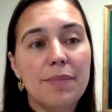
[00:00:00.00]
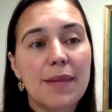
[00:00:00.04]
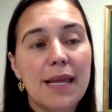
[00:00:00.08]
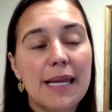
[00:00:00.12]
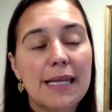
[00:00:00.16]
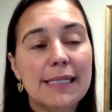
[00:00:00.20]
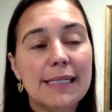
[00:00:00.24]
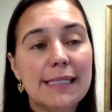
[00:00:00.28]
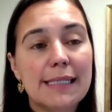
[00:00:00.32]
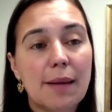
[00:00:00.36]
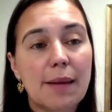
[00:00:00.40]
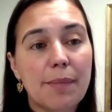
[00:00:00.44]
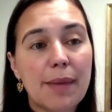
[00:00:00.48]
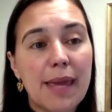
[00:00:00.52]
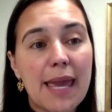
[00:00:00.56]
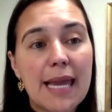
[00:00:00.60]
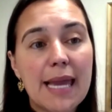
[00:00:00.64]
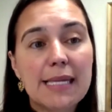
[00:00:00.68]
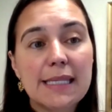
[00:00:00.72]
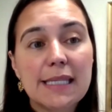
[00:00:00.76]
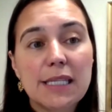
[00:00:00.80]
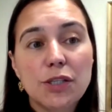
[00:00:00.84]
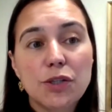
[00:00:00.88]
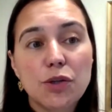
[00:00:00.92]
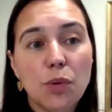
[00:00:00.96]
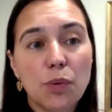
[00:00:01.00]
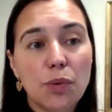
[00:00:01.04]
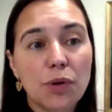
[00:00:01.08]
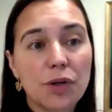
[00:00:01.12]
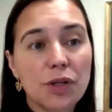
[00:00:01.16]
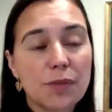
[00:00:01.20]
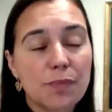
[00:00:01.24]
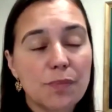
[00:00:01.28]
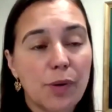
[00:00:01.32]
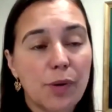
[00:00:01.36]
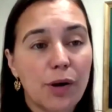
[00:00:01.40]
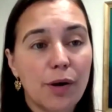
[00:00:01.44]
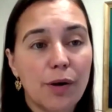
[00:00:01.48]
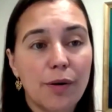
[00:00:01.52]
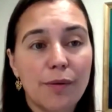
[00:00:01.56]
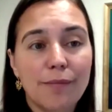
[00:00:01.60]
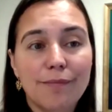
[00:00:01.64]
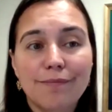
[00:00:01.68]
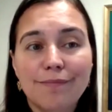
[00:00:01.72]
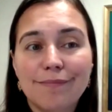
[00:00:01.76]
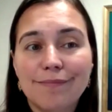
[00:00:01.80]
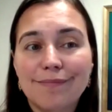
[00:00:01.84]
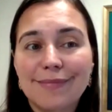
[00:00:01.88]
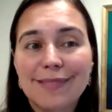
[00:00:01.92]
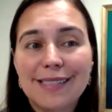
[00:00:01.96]
In some cases, donor
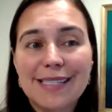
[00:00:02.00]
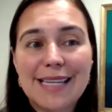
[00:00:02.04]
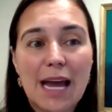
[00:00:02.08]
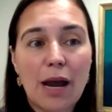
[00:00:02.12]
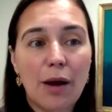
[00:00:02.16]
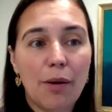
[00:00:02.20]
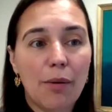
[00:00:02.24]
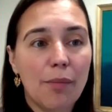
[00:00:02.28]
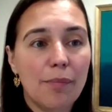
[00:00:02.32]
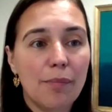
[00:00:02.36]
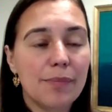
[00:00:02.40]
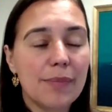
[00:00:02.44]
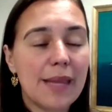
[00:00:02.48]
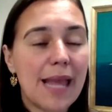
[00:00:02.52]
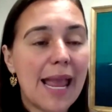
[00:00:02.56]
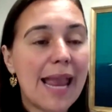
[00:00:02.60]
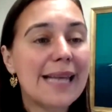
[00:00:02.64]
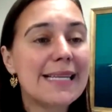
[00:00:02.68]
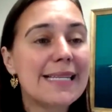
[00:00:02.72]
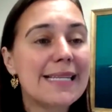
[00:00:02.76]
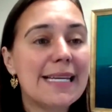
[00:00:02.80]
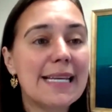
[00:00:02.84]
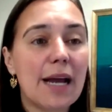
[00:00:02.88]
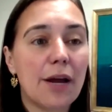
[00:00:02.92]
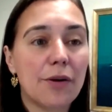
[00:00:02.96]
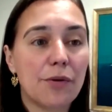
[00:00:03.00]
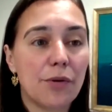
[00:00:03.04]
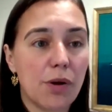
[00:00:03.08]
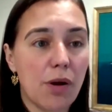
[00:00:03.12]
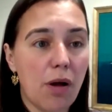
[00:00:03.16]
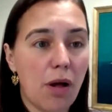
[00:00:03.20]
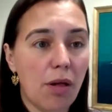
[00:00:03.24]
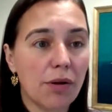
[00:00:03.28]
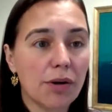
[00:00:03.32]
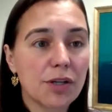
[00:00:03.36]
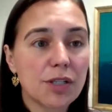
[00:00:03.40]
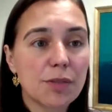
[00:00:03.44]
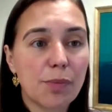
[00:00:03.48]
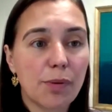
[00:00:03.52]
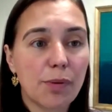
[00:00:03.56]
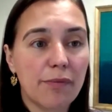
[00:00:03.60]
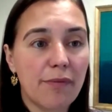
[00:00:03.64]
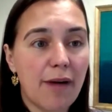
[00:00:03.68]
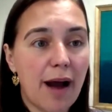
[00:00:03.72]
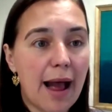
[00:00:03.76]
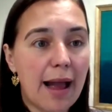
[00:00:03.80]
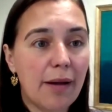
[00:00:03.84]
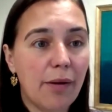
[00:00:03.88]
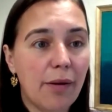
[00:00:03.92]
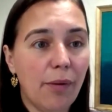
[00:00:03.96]
sperm is now $1,800 per
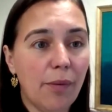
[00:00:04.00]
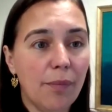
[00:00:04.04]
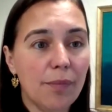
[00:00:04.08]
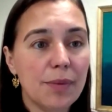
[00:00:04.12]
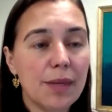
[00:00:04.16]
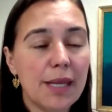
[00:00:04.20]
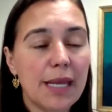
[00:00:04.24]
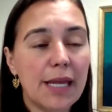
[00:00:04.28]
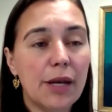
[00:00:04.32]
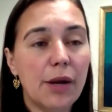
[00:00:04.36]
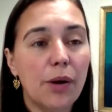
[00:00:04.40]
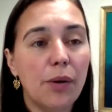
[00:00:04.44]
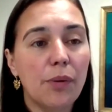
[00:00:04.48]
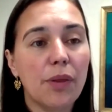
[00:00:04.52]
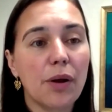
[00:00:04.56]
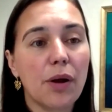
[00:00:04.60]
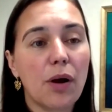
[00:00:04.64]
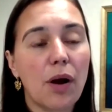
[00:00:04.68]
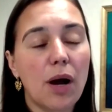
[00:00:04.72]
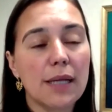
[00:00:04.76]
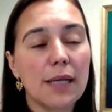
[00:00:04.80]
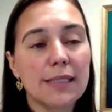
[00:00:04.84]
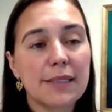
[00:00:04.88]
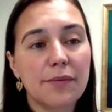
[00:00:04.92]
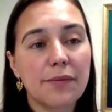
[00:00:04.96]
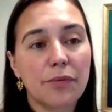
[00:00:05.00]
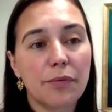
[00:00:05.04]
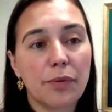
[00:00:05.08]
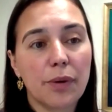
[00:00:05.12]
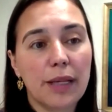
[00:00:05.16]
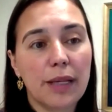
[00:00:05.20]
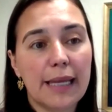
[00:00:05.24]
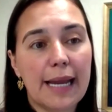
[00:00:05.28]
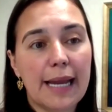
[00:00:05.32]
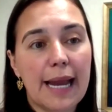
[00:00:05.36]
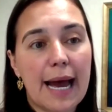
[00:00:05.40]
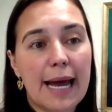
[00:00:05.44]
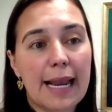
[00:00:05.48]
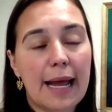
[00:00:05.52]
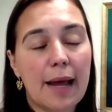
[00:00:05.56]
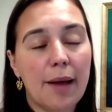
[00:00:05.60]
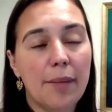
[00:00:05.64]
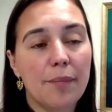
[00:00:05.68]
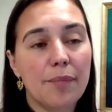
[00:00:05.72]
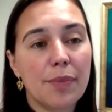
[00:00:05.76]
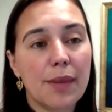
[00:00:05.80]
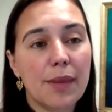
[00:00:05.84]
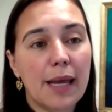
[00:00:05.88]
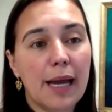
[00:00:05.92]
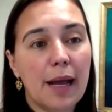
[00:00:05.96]
vial. You know, the costs have really gone
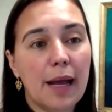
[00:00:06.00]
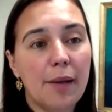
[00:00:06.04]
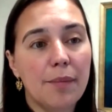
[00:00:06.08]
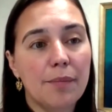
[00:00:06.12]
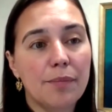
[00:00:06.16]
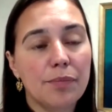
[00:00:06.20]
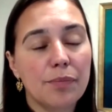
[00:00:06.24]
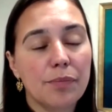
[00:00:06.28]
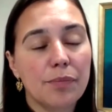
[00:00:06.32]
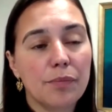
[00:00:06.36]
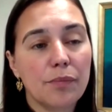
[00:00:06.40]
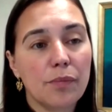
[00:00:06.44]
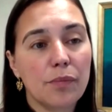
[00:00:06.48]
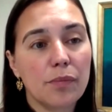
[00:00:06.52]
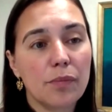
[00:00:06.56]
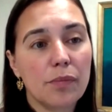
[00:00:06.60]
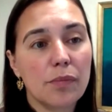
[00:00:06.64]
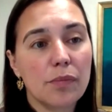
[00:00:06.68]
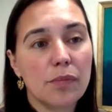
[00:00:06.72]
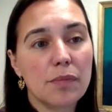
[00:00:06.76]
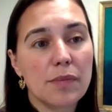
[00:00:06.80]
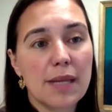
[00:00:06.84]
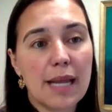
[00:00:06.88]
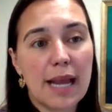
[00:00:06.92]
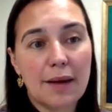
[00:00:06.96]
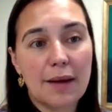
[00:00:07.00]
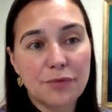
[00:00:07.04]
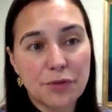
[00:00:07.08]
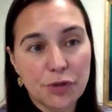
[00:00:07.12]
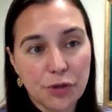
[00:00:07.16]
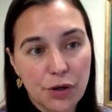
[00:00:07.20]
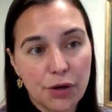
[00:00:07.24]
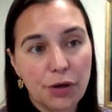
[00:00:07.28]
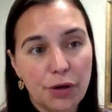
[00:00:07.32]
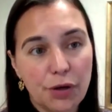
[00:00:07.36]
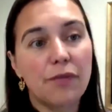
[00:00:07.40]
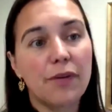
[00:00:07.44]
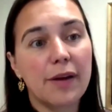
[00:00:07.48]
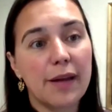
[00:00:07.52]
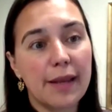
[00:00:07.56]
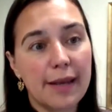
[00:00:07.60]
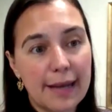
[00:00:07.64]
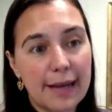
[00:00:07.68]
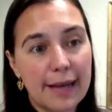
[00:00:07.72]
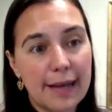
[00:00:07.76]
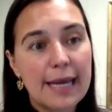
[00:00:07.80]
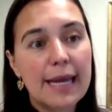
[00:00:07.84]
up after COVID.